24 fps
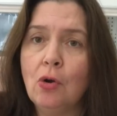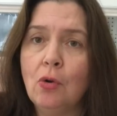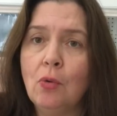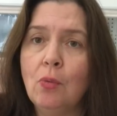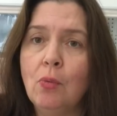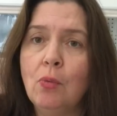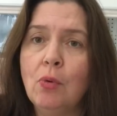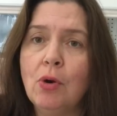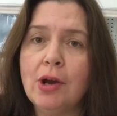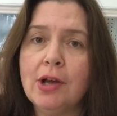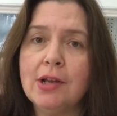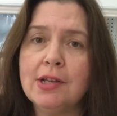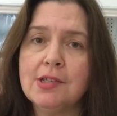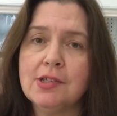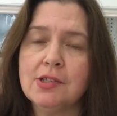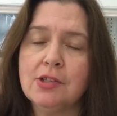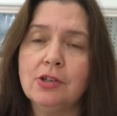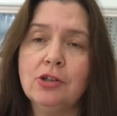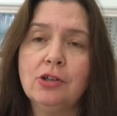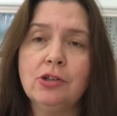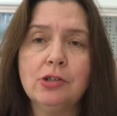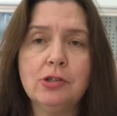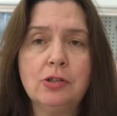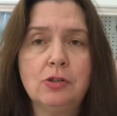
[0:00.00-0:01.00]
what is a
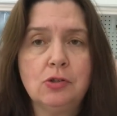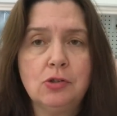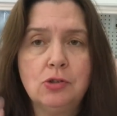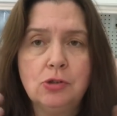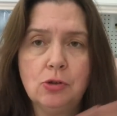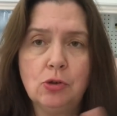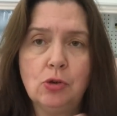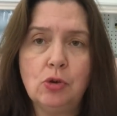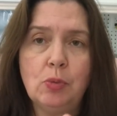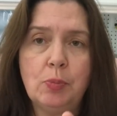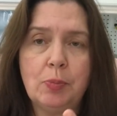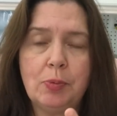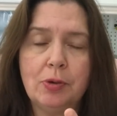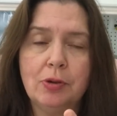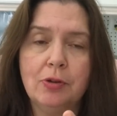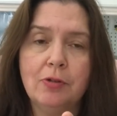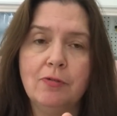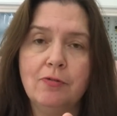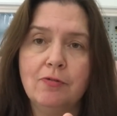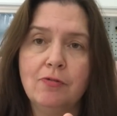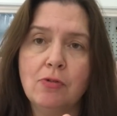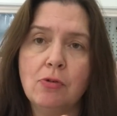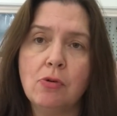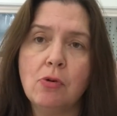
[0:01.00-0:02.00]
good dupe
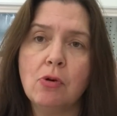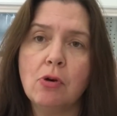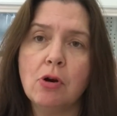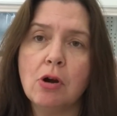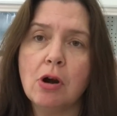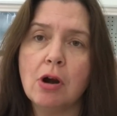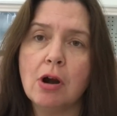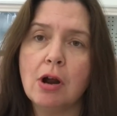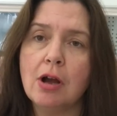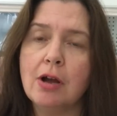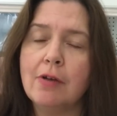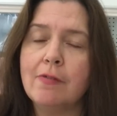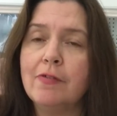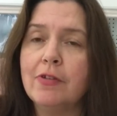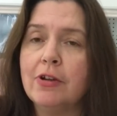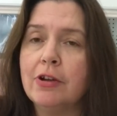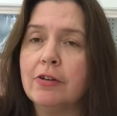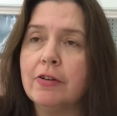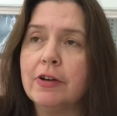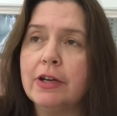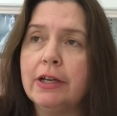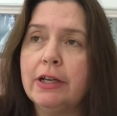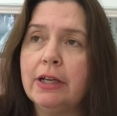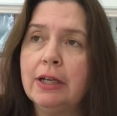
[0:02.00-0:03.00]
for a
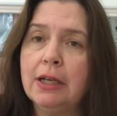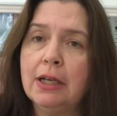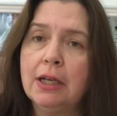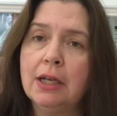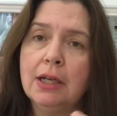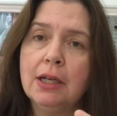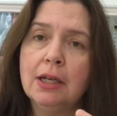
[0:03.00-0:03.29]
very,